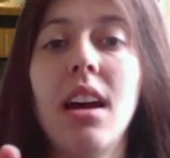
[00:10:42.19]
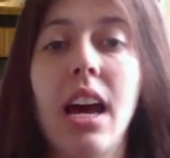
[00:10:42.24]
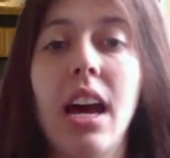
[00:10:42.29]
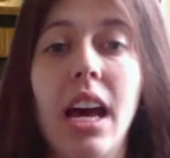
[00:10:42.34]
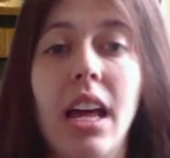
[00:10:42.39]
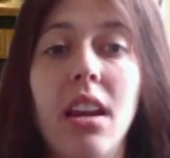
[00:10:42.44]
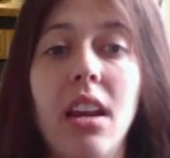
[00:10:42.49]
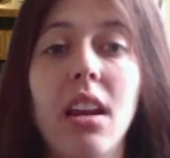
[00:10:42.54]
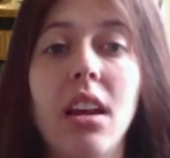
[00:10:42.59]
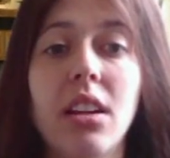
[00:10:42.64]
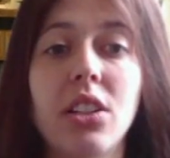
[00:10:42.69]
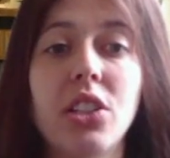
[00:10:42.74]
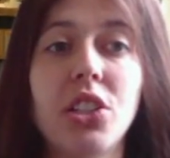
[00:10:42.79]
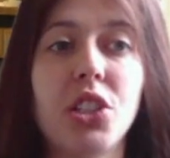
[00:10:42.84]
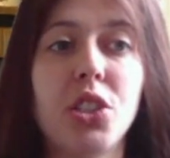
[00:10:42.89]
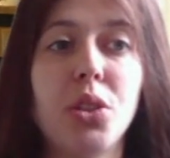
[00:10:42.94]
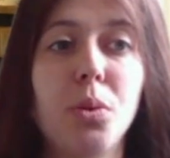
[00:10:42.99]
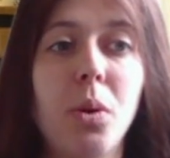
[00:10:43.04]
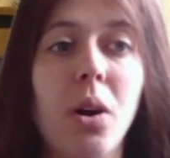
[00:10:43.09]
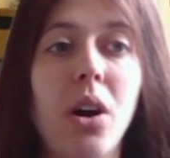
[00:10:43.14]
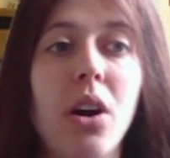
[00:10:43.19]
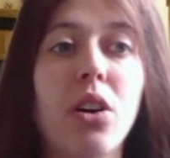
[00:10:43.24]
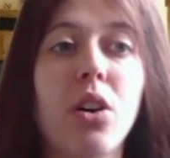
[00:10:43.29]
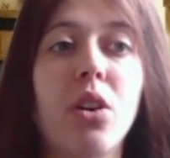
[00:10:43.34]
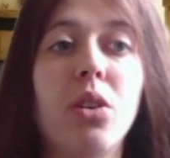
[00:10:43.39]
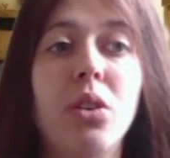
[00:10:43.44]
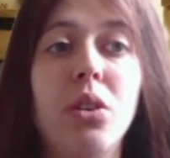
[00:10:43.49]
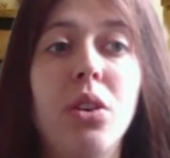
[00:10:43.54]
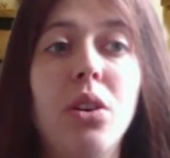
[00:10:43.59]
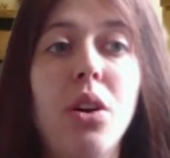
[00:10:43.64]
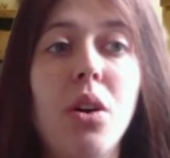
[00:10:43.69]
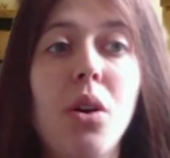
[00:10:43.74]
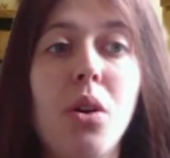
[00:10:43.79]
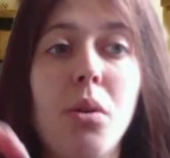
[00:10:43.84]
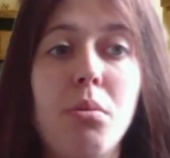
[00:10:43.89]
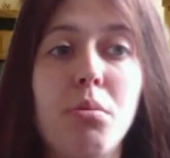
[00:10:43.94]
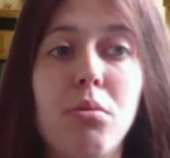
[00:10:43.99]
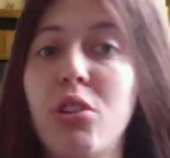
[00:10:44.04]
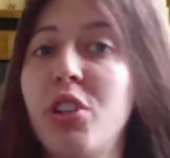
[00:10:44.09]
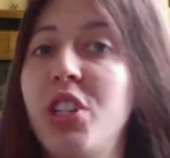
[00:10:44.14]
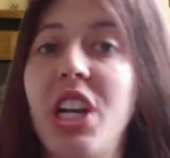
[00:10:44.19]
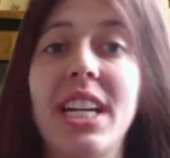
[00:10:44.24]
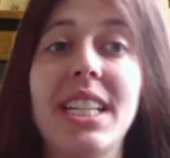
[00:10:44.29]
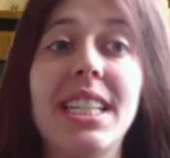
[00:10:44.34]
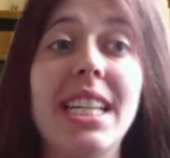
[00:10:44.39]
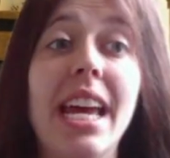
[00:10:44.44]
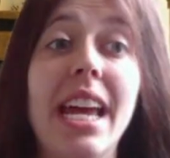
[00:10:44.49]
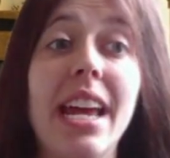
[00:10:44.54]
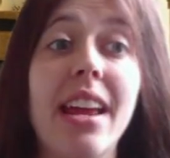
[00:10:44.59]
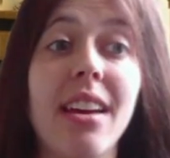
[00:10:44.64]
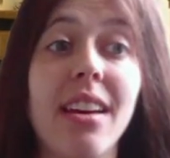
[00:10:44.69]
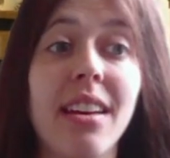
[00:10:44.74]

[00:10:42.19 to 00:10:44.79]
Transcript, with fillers: and lunch to work on project A.